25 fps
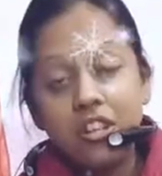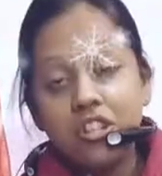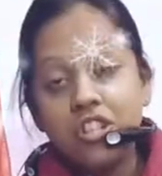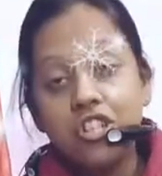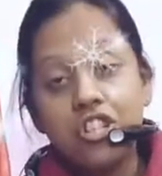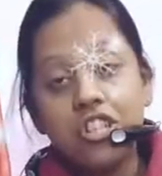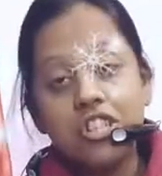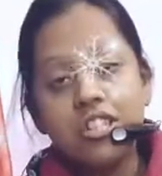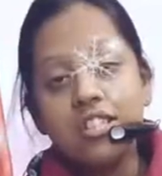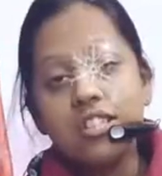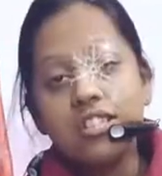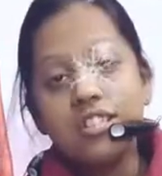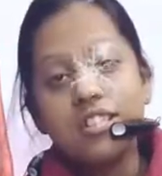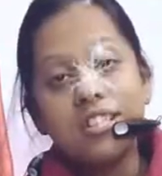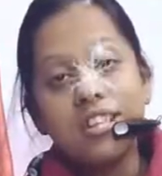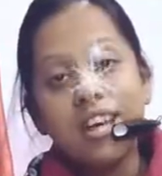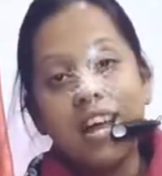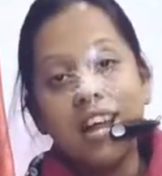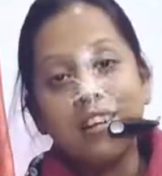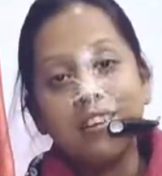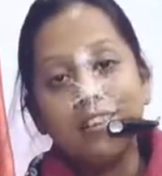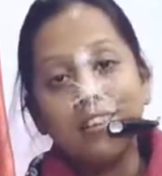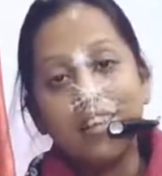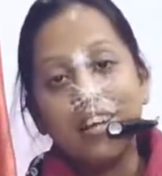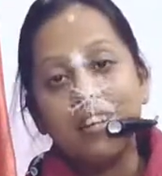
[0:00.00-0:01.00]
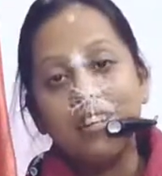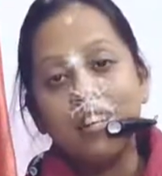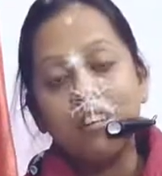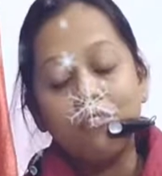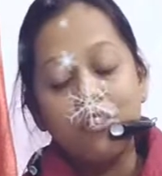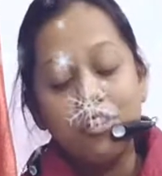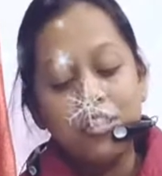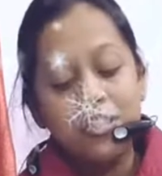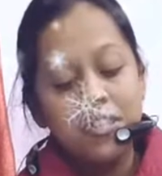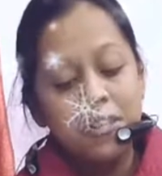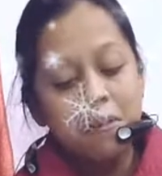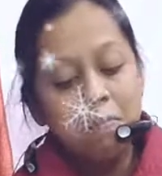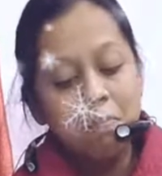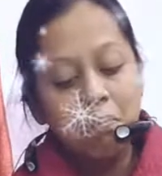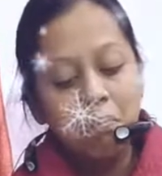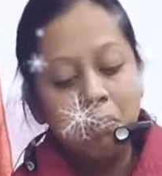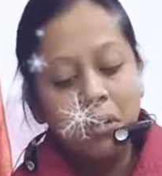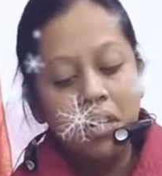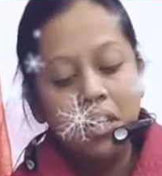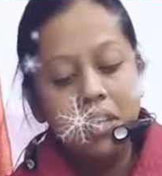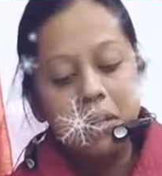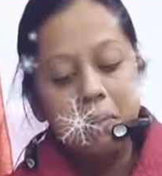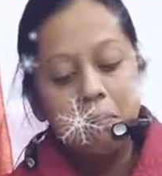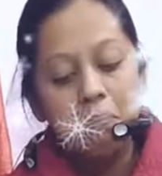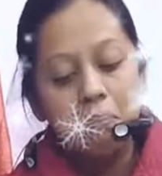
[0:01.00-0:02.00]
she just said that he was
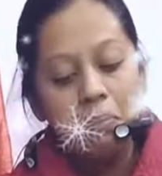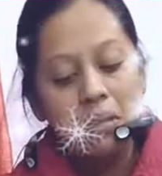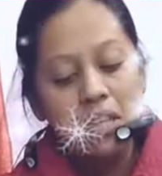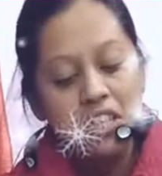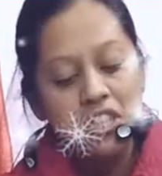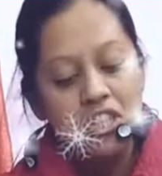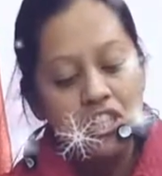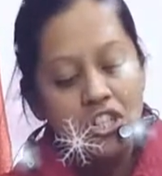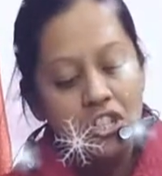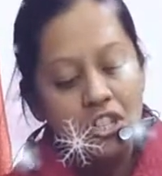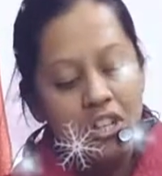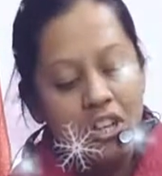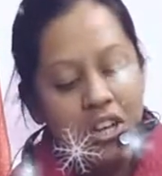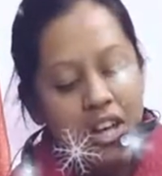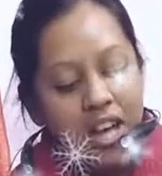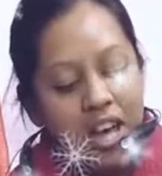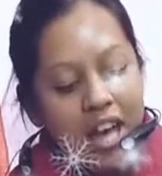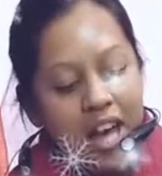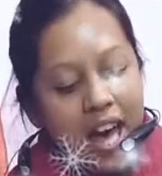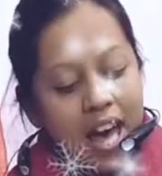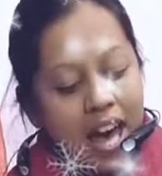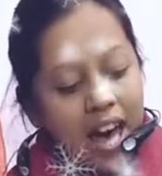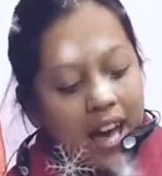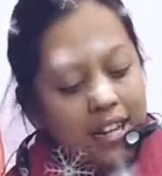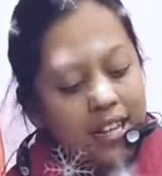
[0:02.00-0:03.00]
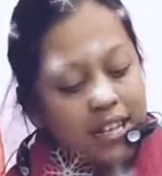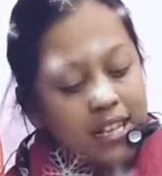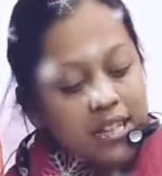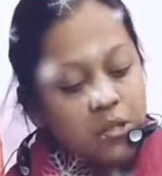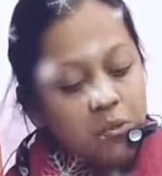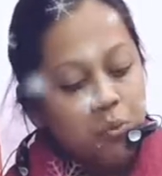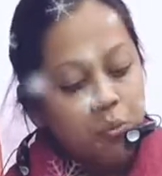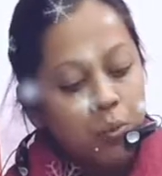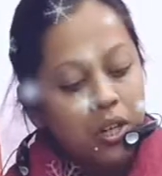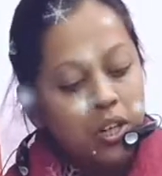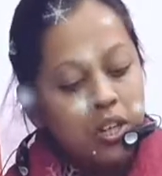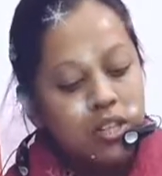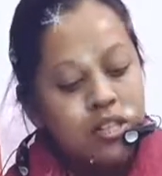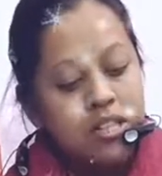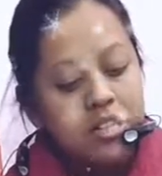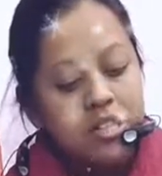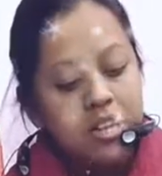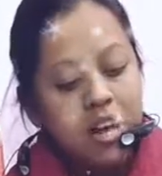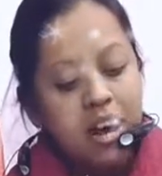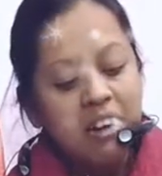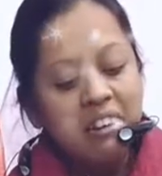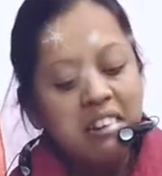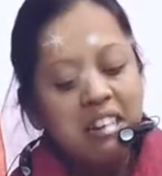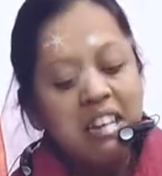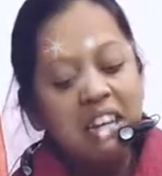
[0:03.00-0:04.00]
simply a preacher and his
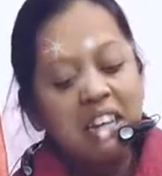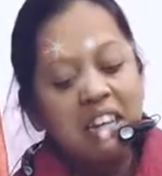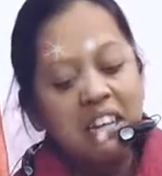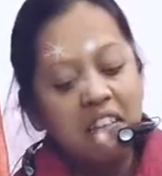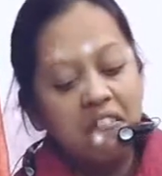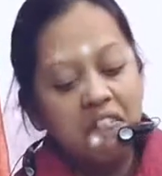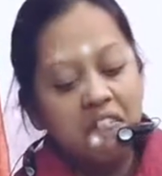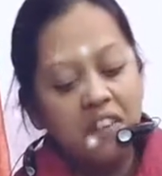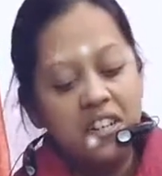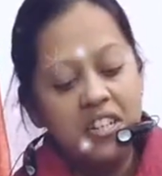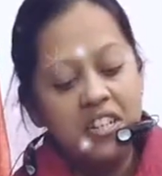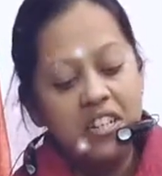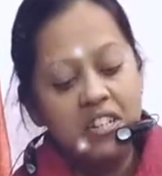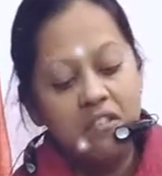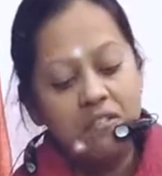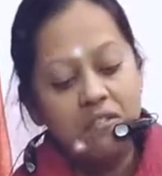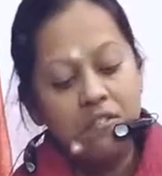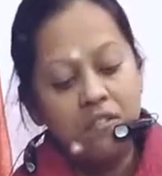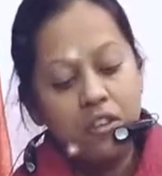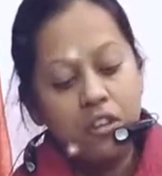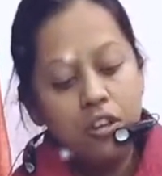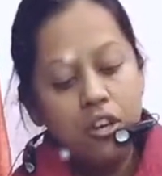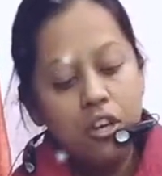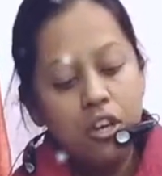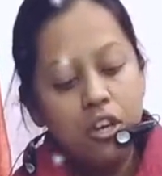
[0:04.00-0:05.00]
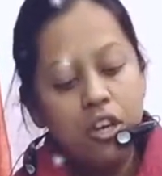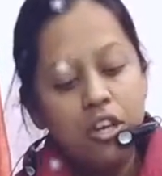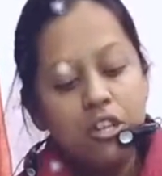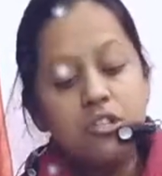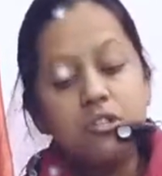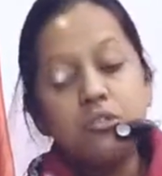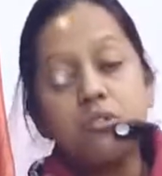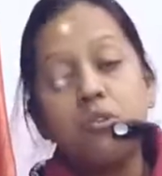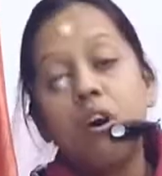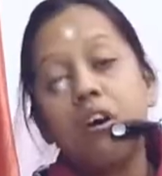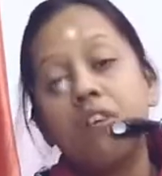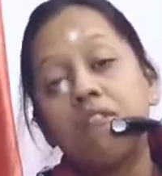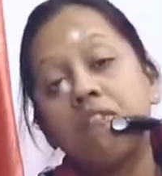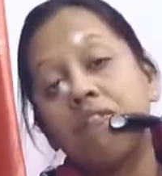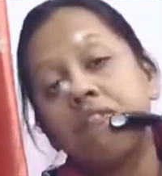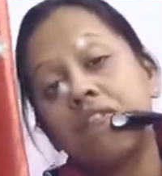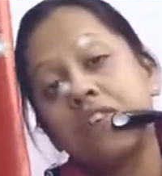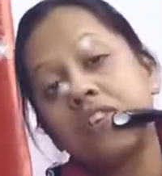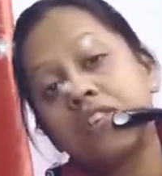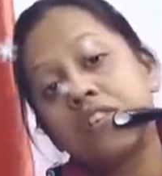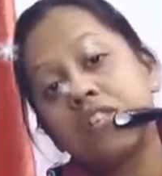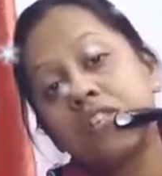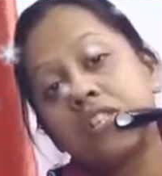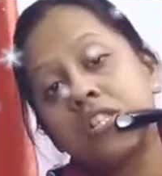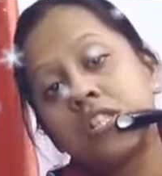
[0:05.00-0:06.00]
words are ineffective. His
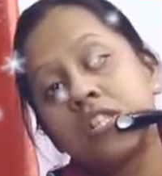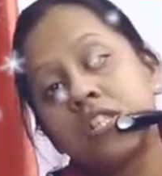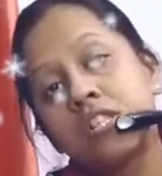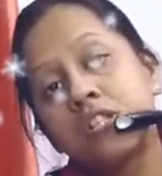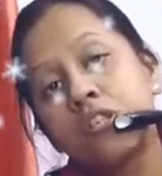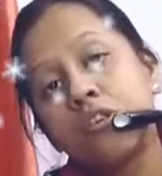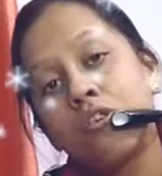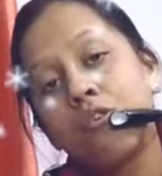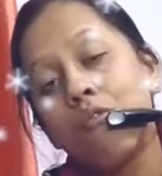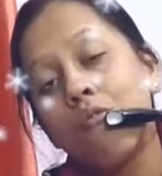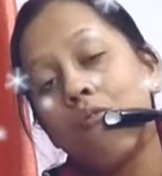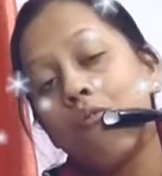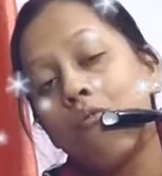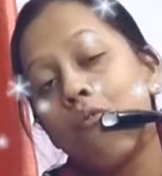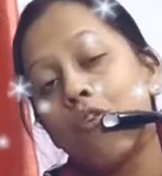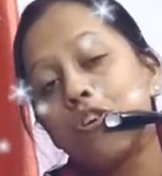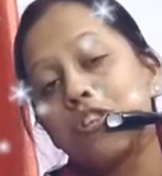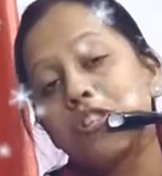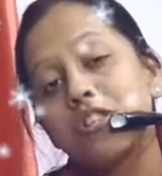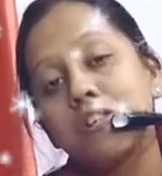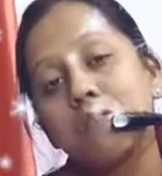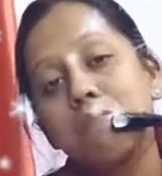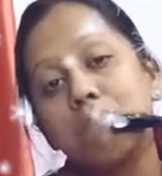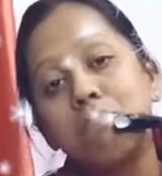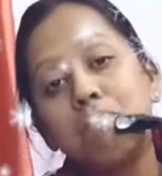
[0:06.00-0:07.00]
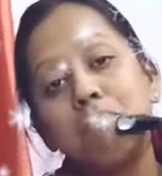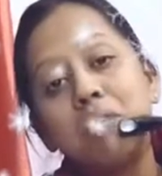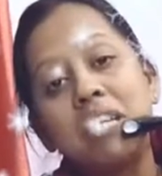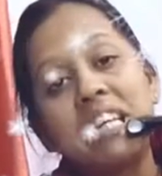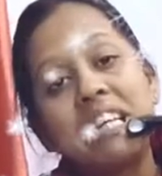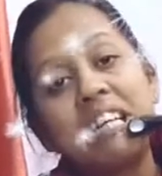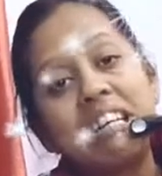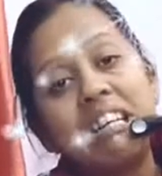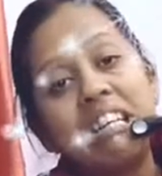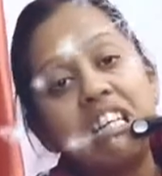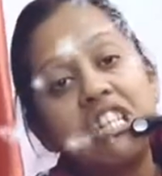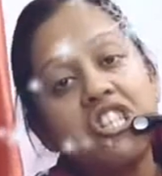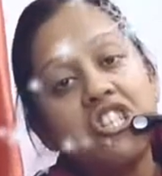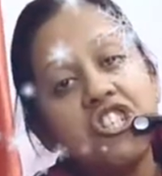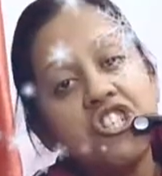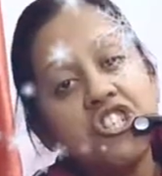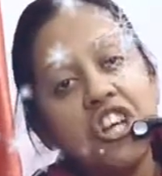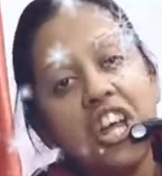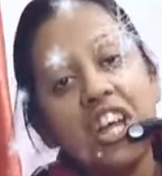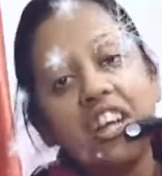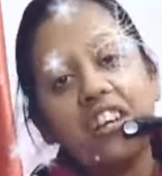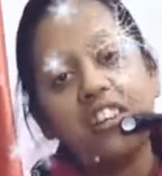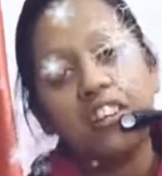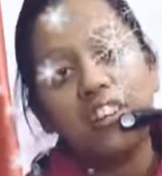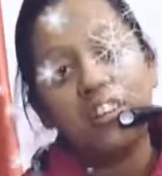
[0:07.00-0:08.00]
confidence was completely
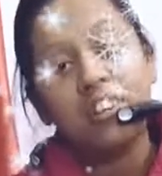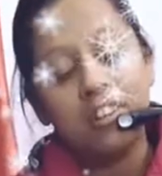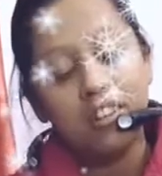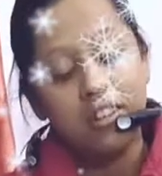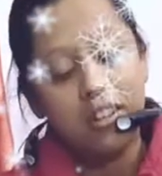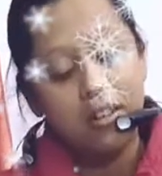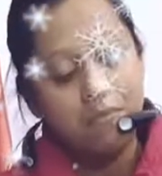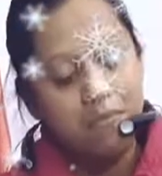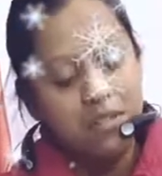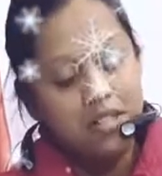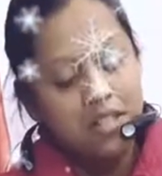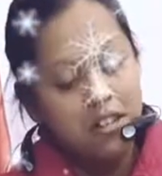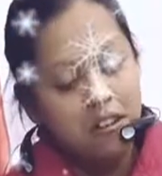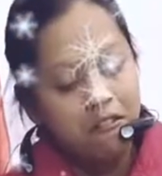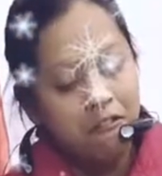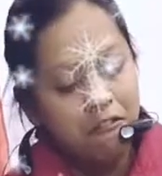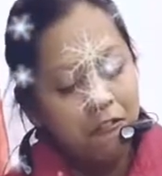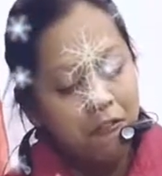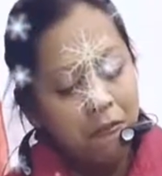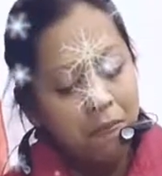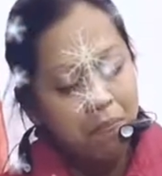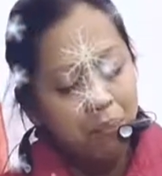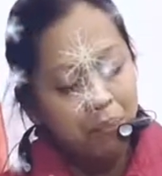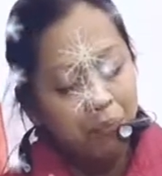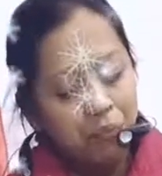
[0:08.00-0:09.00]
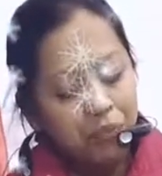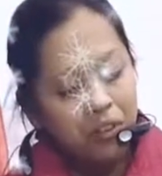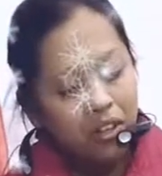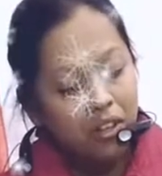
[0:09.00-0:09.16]
shaken in himself.